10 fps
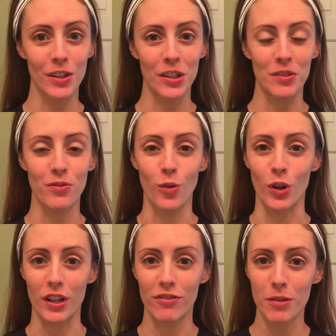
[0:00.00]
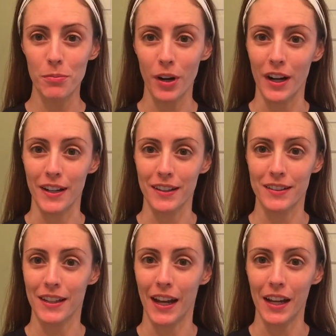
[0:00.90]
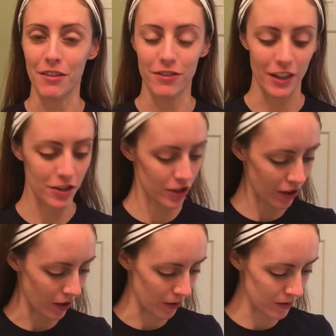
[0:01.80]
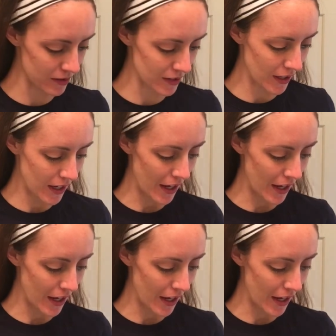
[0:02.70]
you 4 different products today and feature those.